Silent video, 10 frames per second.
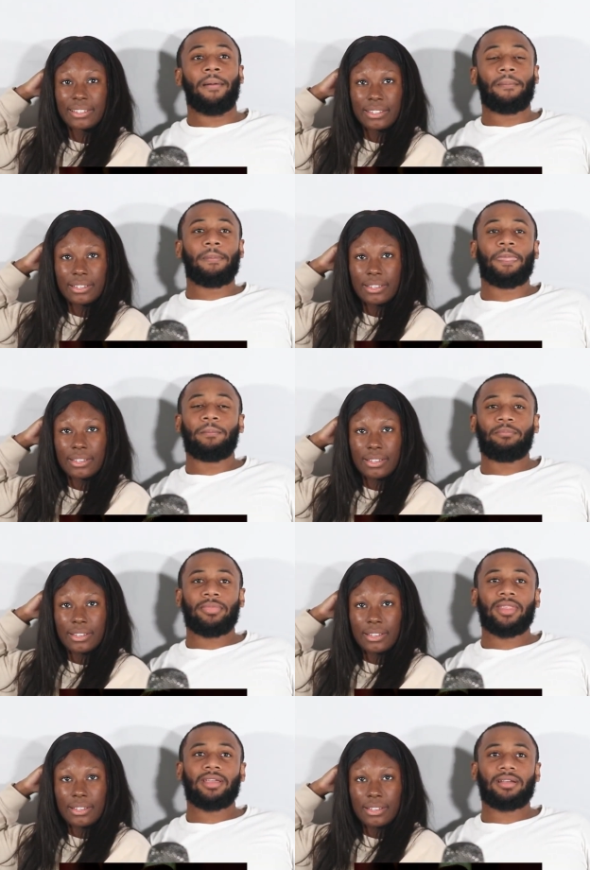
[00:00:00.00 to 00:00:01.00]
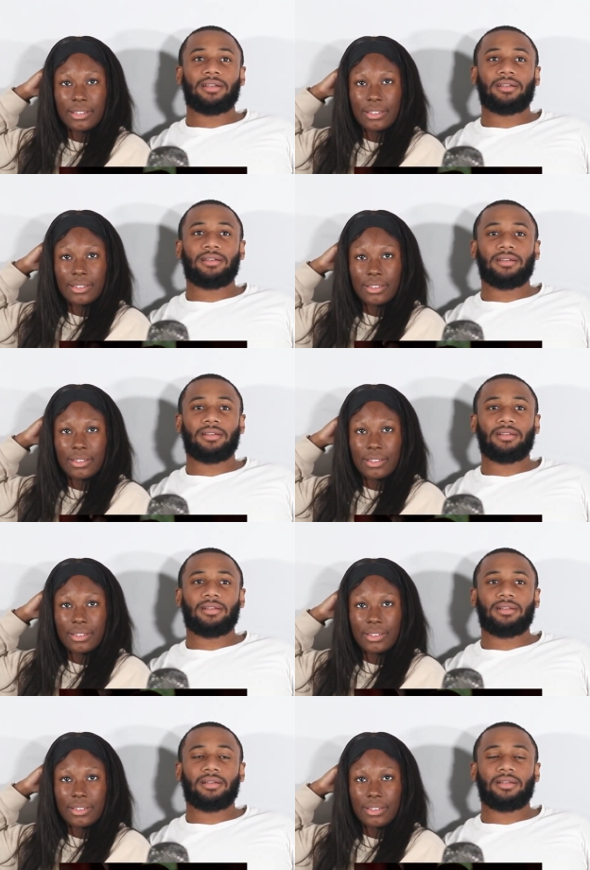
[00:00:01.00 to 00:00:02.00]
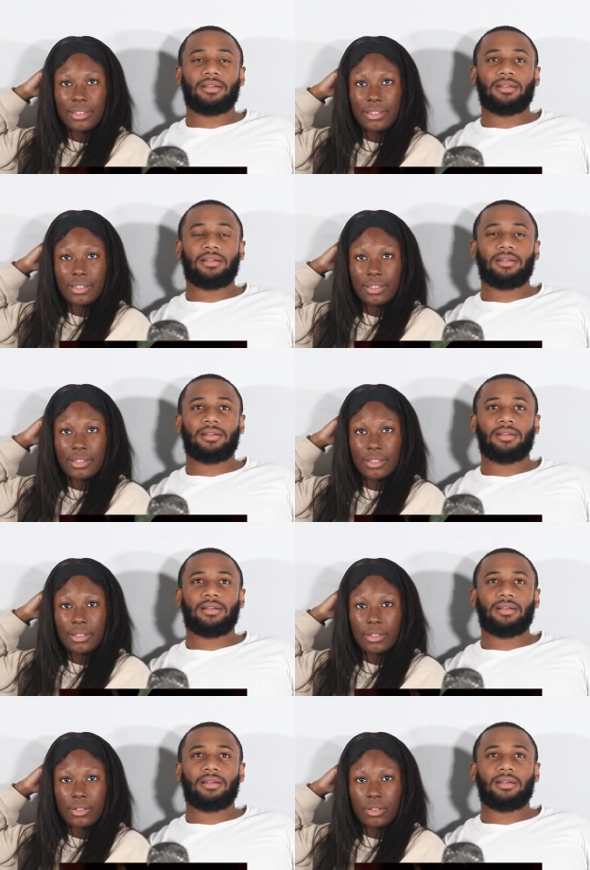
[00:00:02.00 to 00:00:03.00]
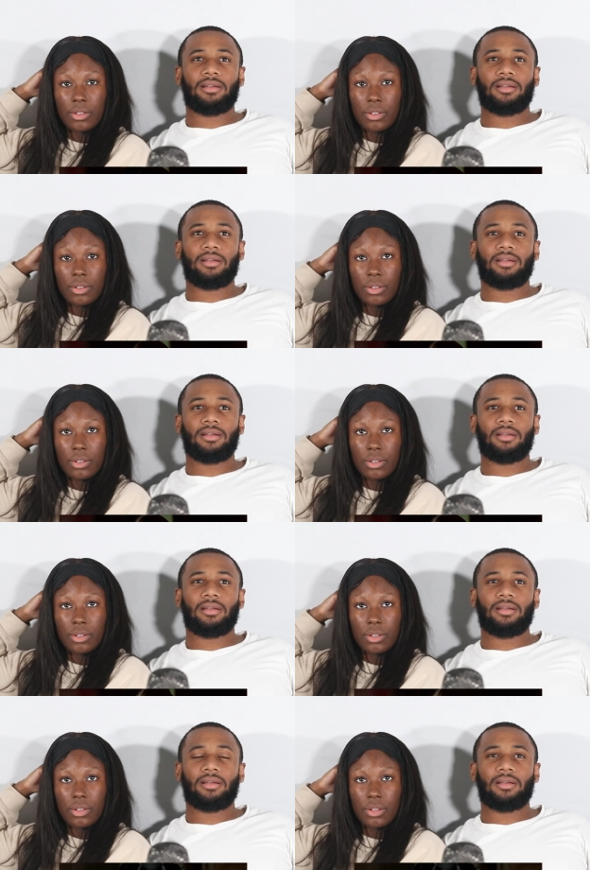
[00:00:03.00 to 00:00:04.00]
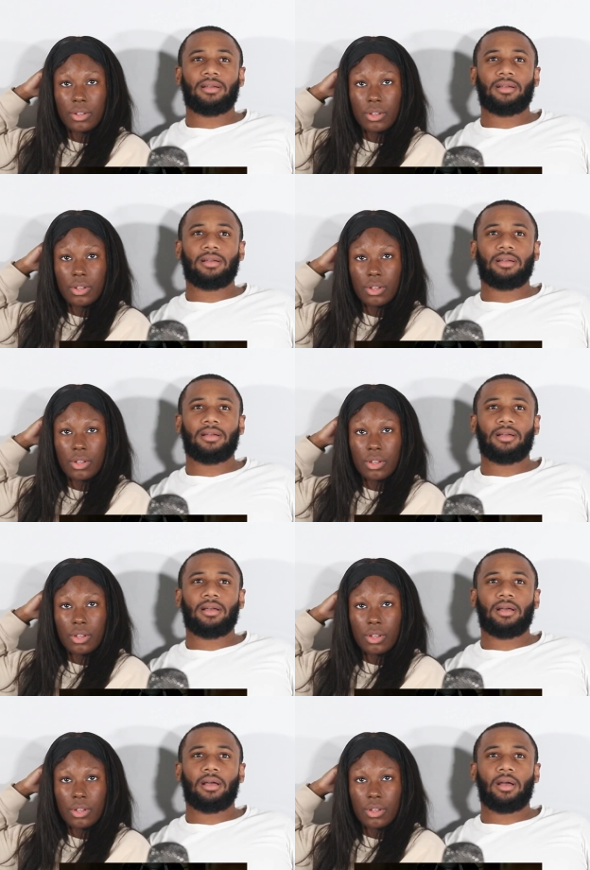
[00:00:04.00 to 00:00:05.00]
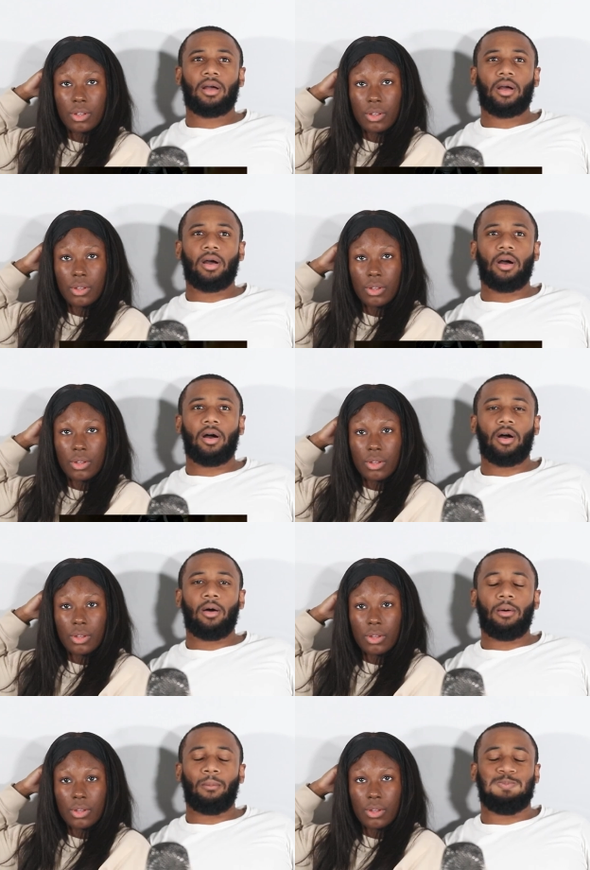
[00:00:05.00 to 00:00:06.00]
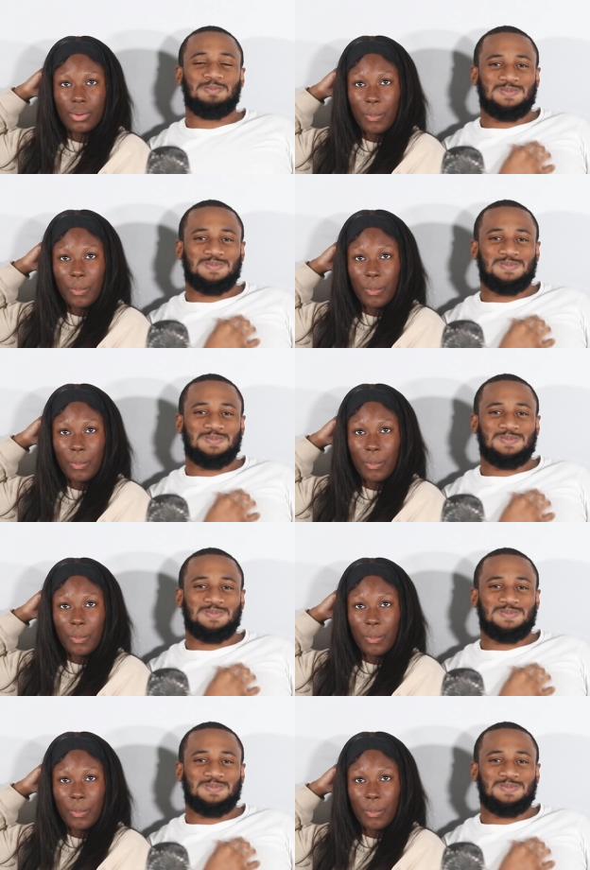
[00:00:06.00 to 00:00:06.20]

Nobody speaks.